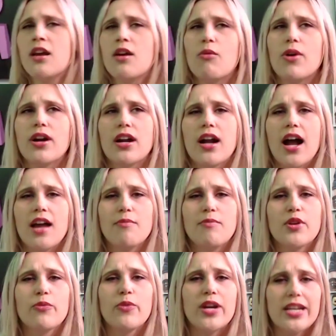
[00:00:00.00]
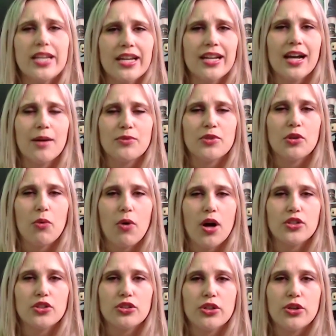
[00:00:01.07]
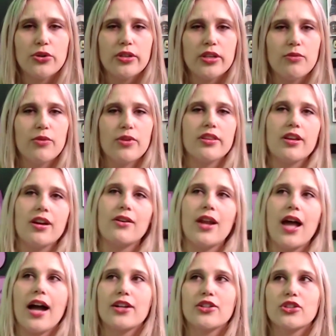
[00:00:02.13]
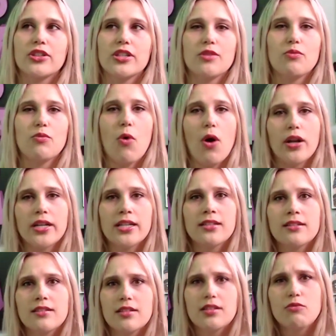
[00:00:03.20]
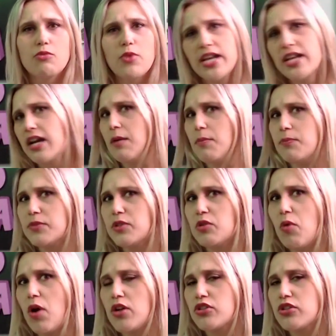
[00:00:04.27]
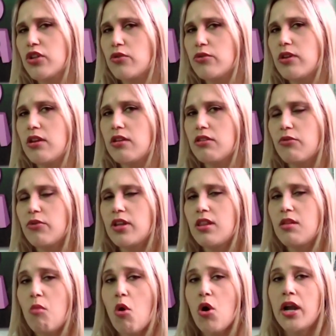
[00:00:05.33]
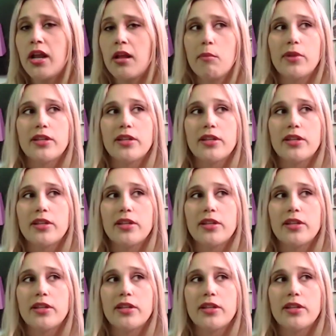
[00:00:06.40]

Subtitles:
where I've been waking up to watch Loki without actually wanting to wake up to watch Loki at 3 in the morning,